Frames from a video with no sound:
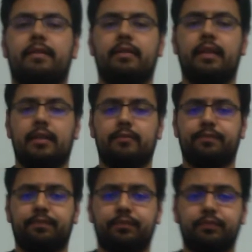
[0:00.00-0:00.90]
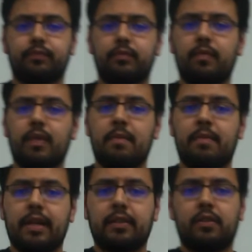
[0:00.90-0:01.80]
Now,
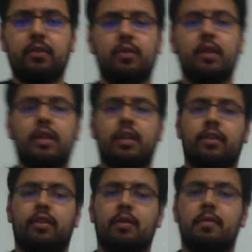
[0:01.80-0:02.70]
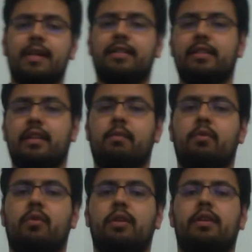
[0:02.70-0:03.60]
back to imagining that
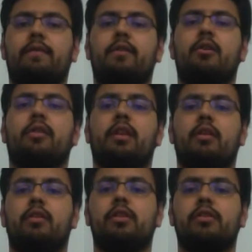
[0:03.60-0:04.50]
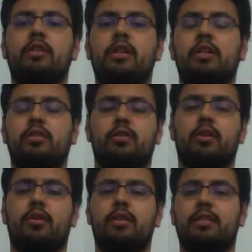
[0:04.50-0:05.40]
point and following that arch.
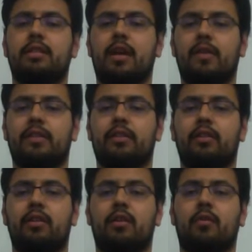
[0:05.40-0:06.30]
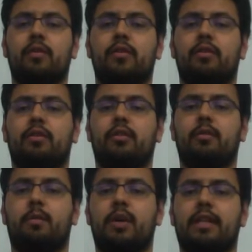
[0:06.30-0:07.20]
So this is how it's going to look when you're
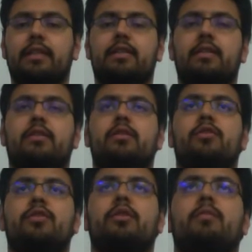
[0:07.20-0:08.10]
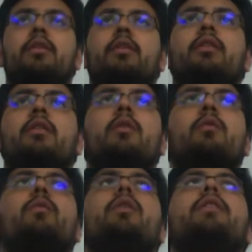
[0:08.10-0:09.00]
practicing. So it's just going to be a
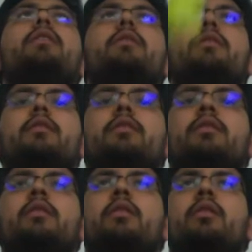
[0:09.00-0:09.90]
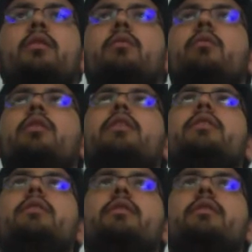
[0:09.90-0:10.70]
1, 1,